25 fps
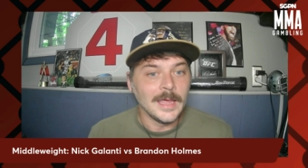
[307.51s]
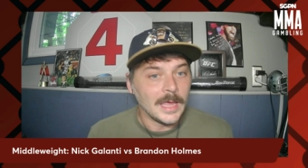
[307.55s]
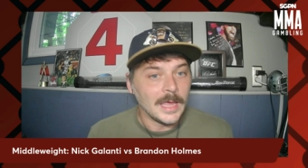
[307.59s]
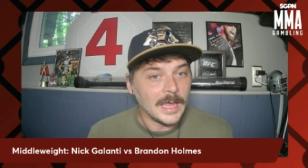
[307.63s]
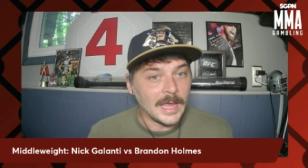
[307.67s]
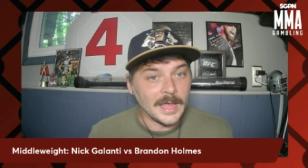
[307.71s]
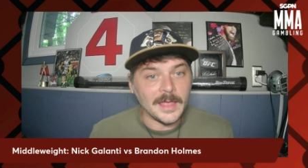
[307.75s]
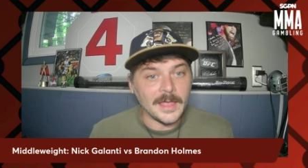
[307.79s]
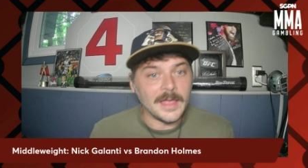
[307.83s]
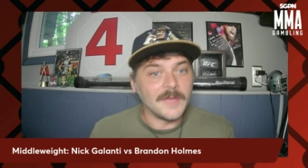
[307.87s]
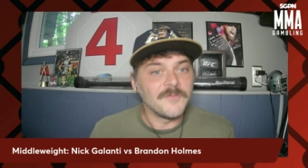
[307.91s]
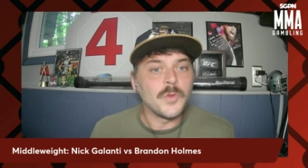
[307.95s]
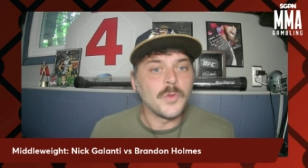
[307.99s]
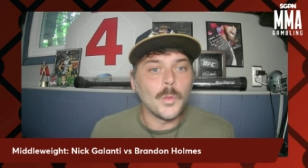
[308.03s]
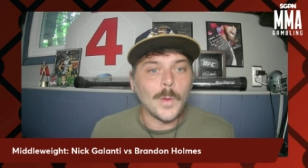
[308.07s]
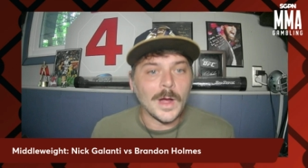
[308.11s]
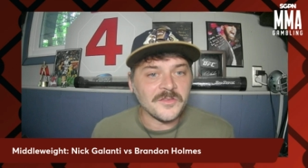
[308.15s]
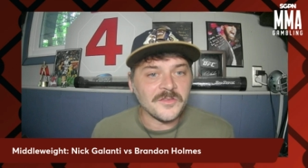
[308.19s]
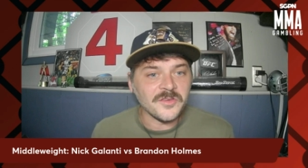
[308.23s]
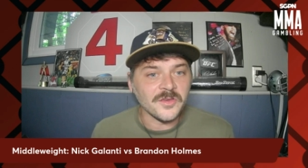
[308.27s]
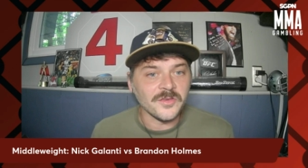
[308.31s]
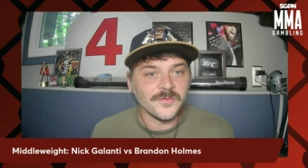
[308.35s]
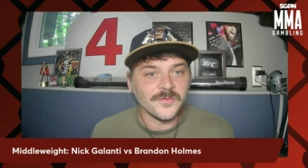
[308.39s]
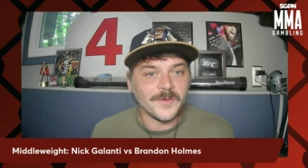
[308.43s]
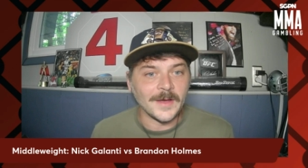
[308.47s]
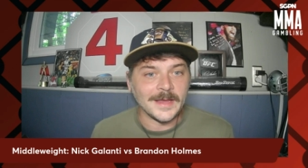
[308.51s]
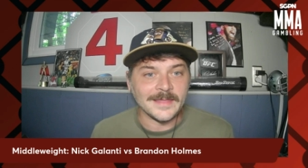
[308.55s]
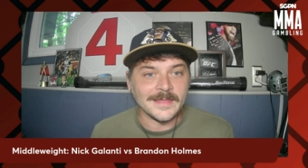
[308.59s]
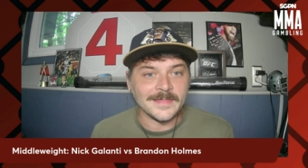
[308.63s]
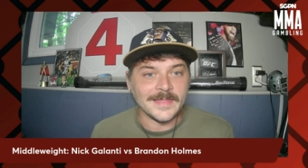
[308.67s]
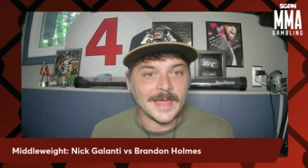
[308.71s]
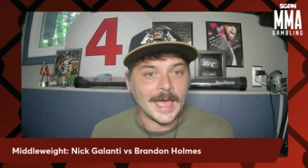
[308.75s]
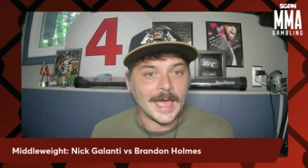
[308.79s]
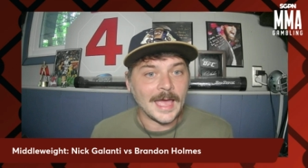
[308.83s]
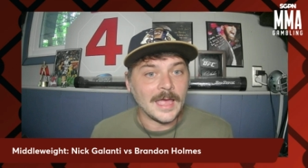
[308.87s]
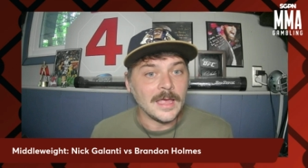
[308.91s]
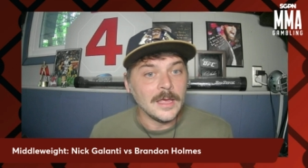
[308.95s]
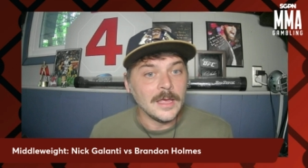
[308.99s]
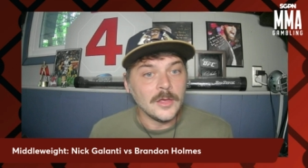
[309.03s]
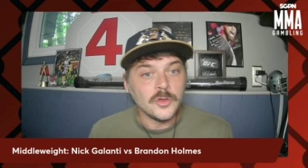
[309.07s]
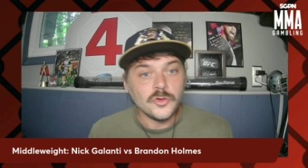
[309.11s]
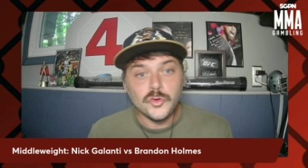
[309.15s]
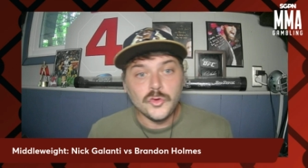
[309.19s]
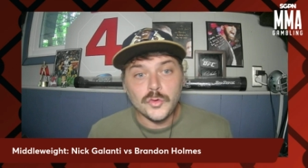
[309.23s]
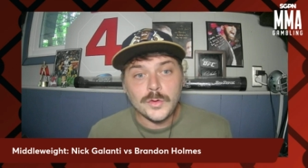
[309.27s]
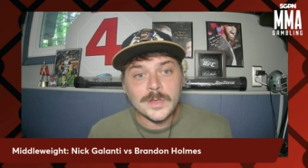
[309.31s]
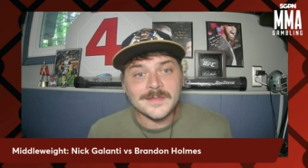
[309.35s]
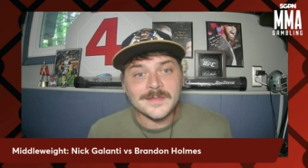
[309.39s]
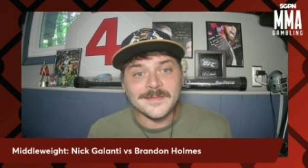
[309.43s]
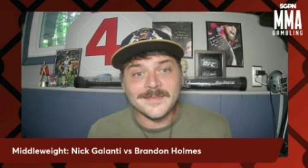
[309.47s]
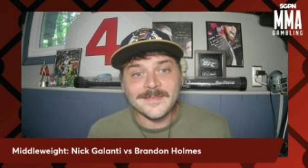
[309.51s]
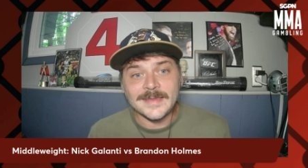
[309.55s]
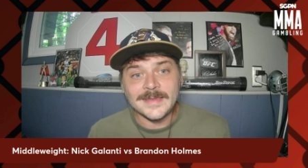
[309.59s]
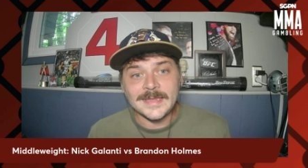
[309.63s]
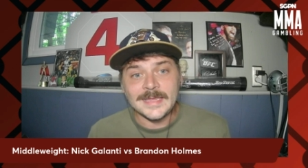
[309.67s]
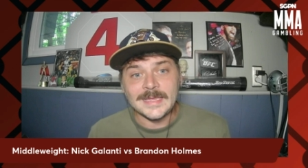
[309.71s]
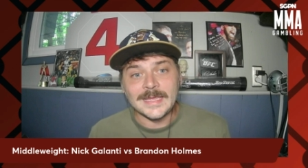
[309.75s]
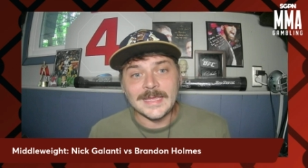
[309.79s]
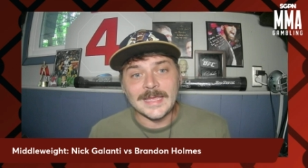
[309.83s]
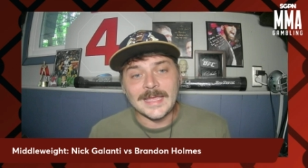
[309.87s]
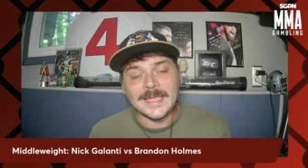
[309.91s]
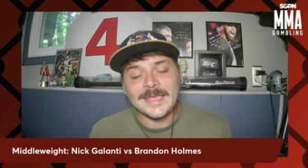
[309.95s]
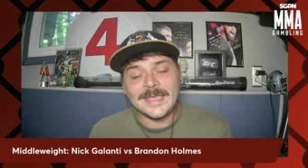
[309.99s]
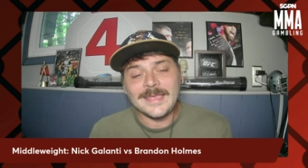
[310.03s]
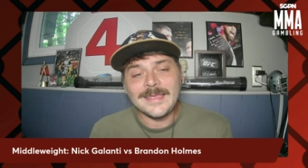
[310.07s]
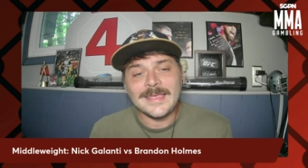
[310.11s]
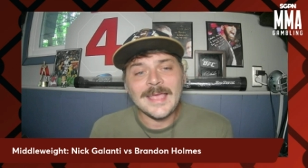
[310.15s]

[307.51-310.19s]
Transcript: If you watch his fight in that, you could see he,